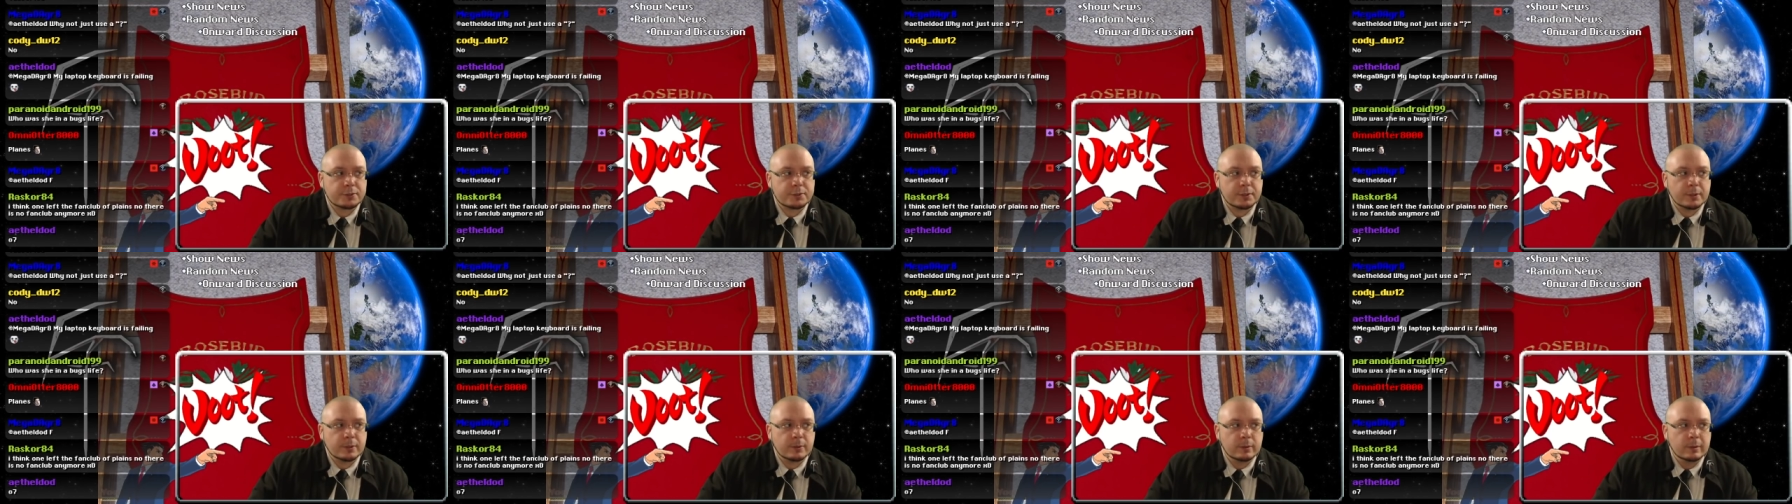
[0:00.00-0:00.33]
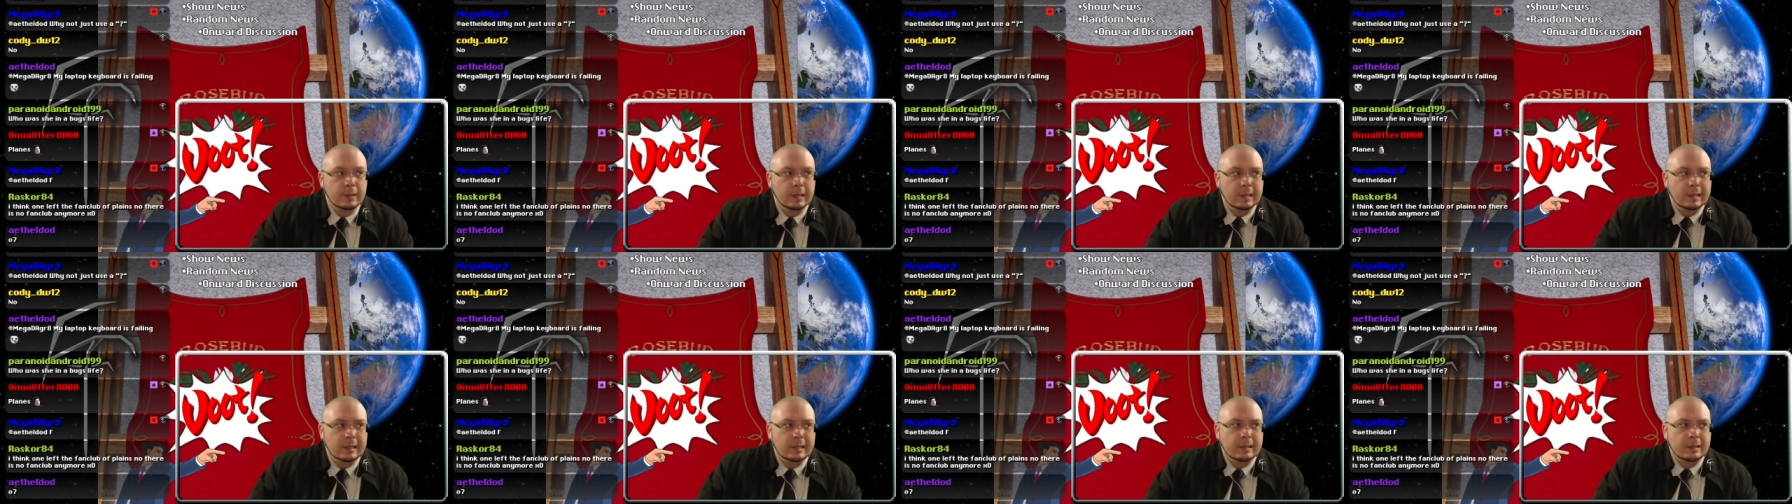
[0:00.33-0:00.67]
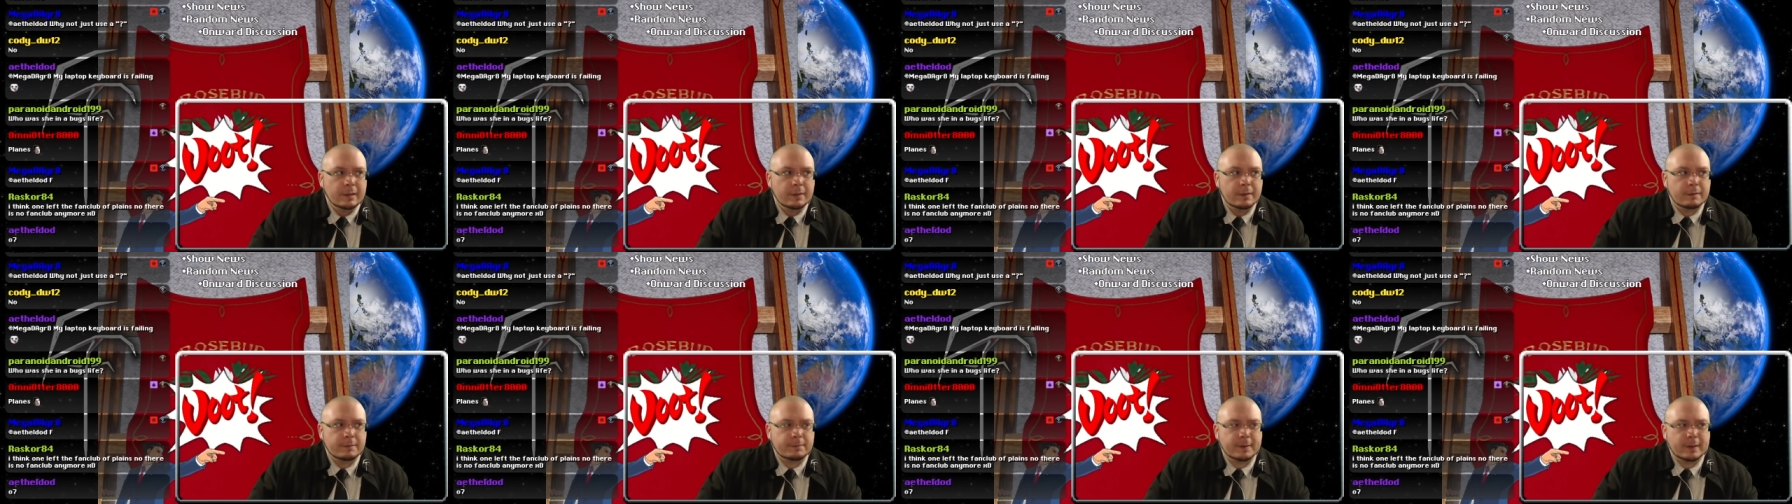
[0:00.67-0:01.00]
So
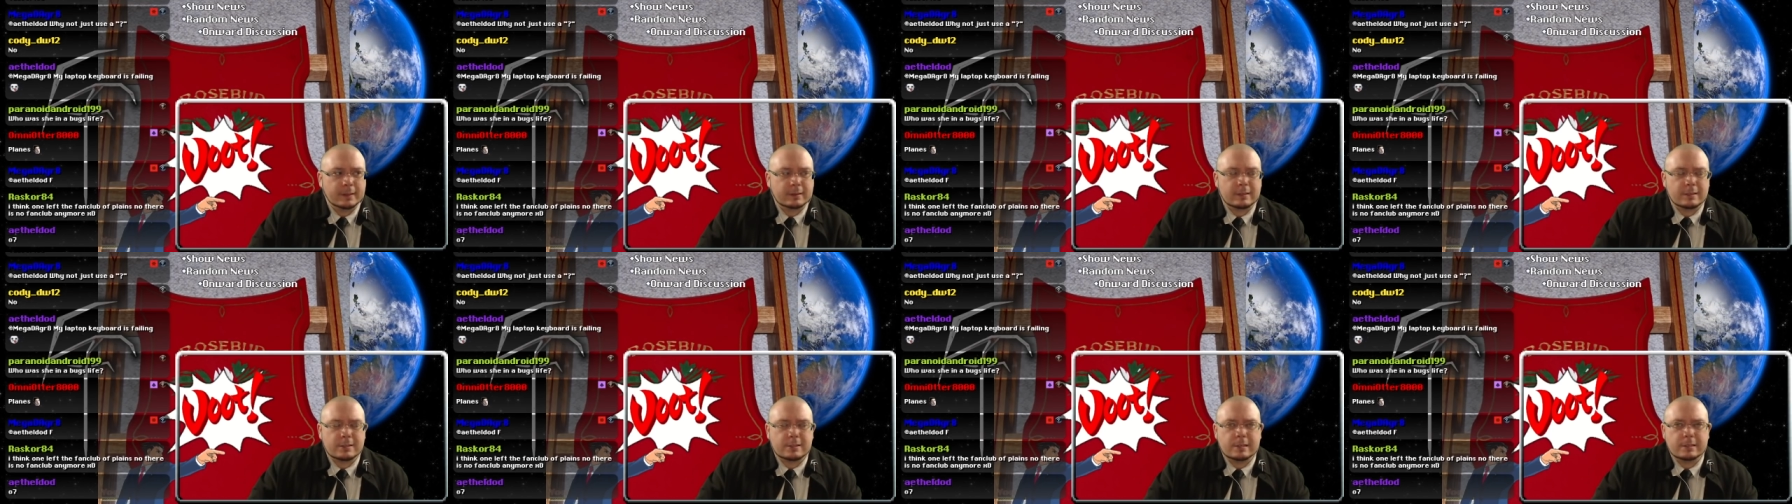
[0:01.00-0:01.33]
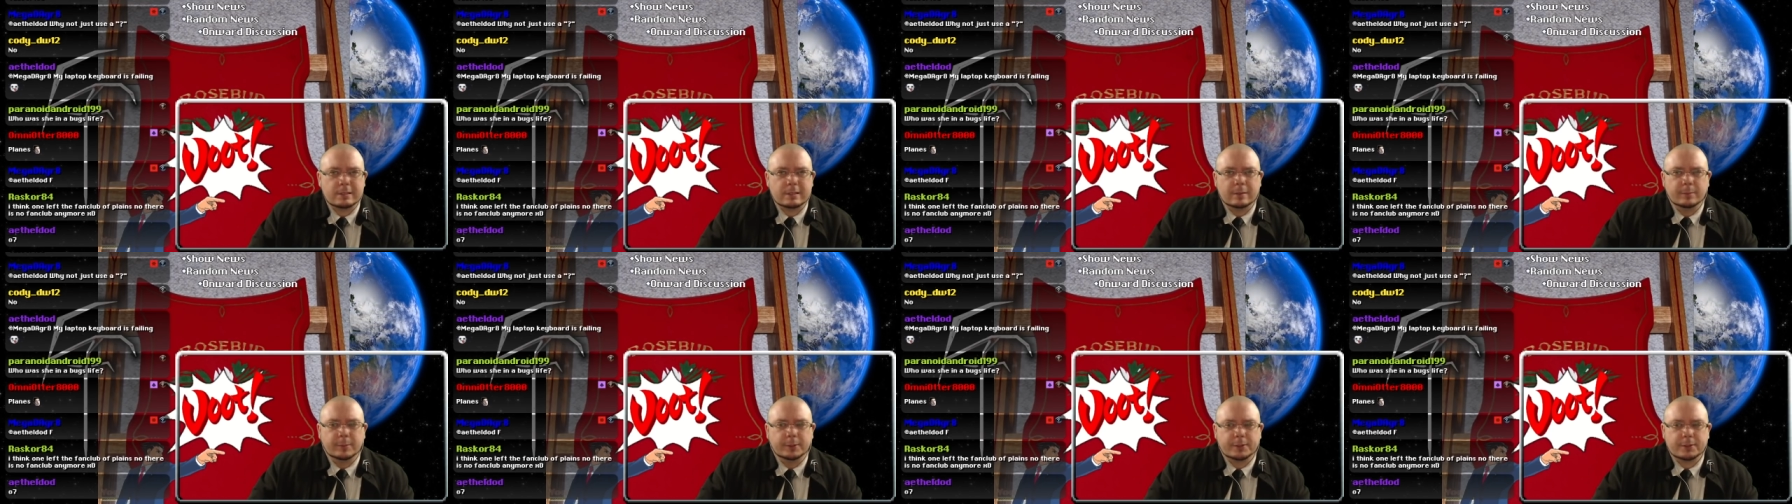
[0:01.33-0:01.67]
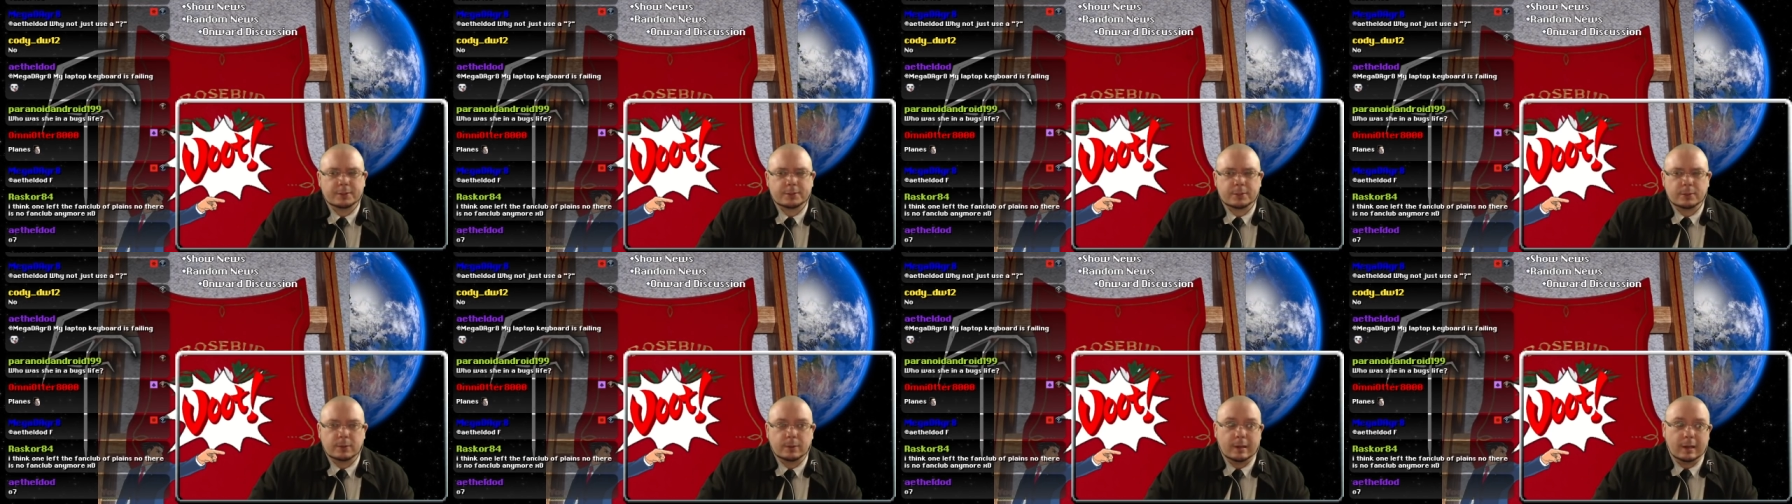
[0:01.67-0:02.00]
the fact that she's able to
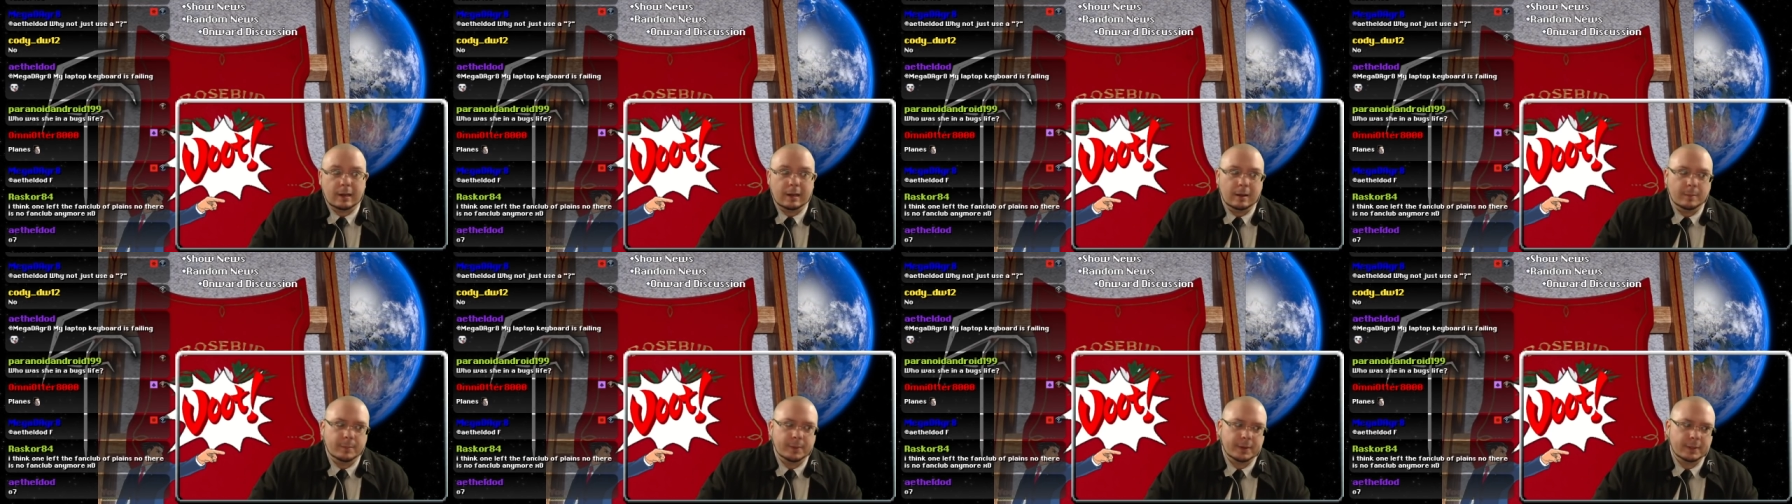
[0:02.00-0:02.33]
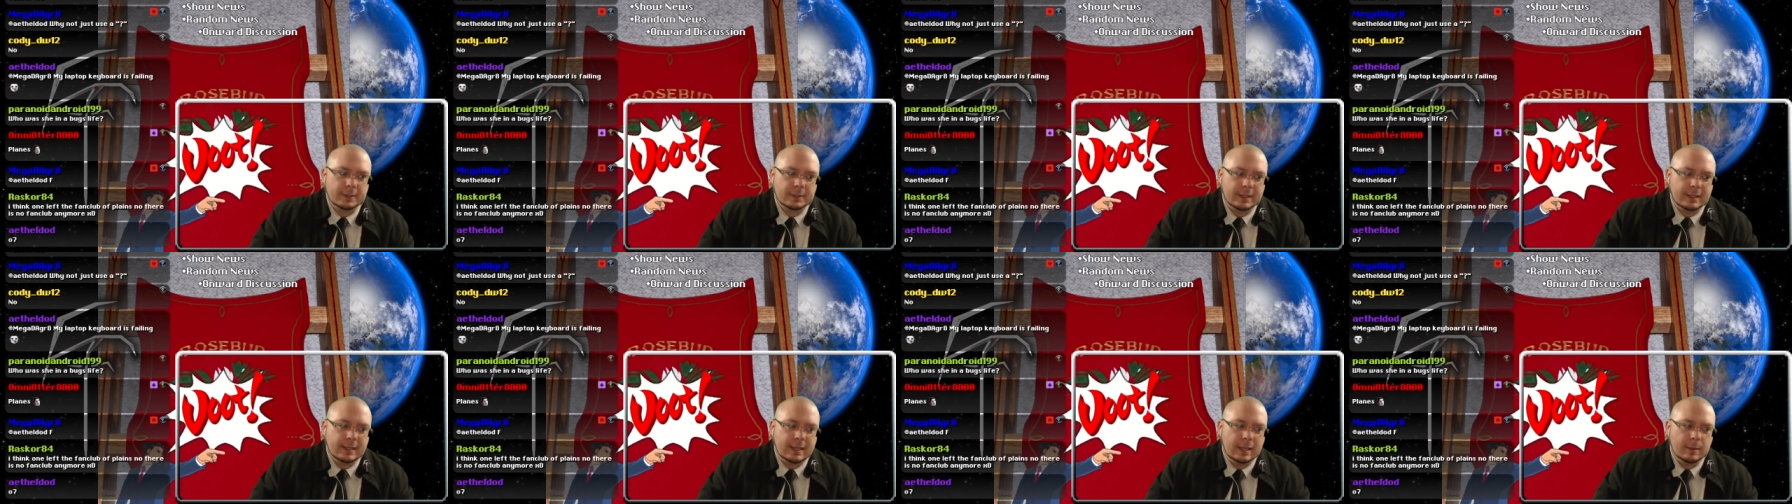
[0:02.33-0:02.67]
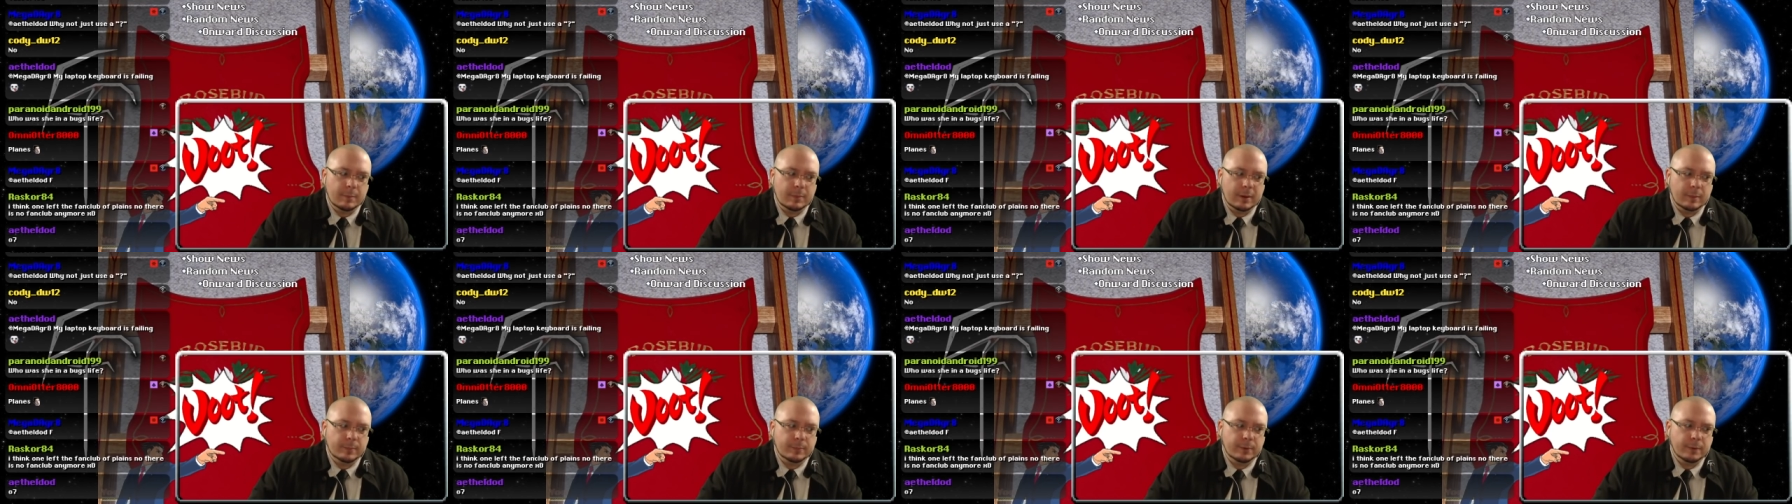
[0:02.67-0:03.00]
so competently keep
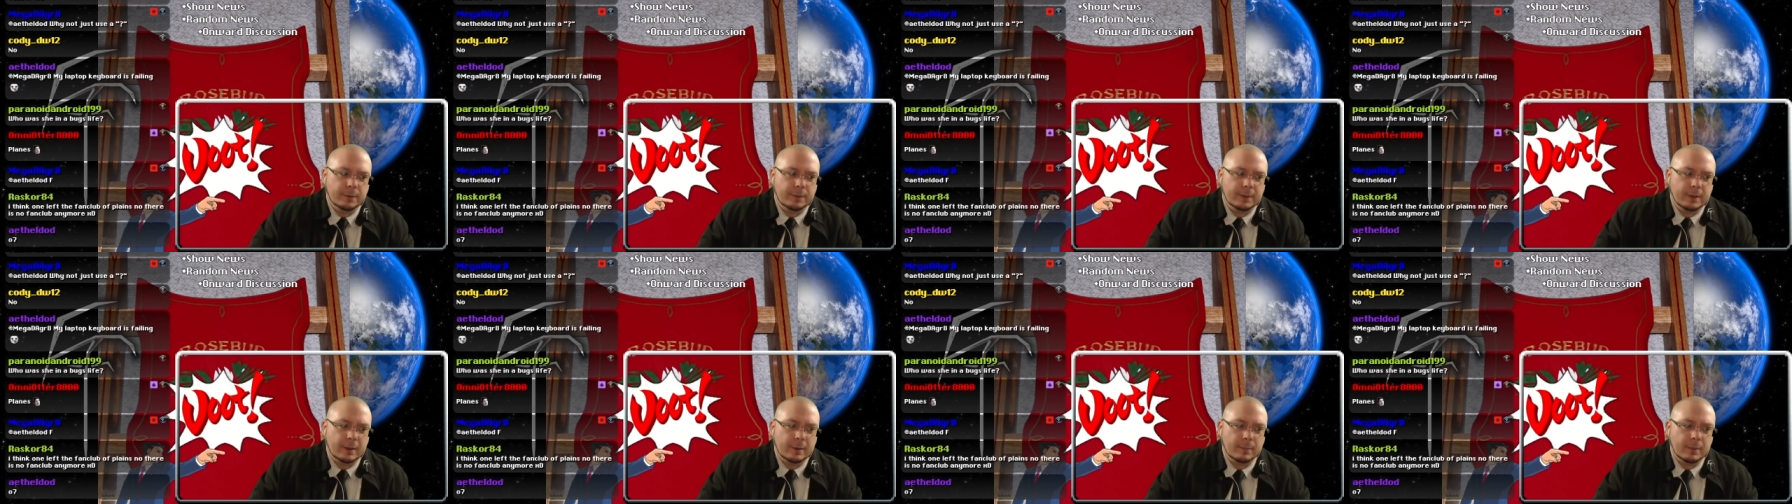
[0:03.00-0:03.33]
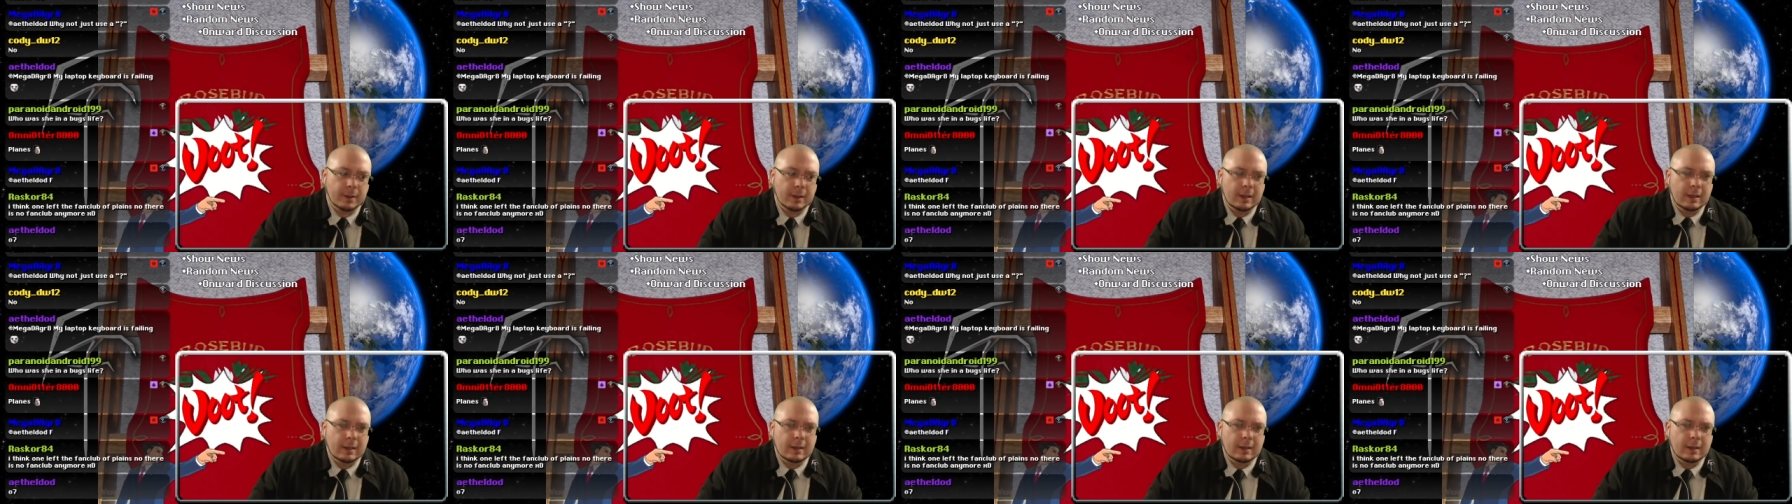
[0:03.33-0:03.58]
up with them,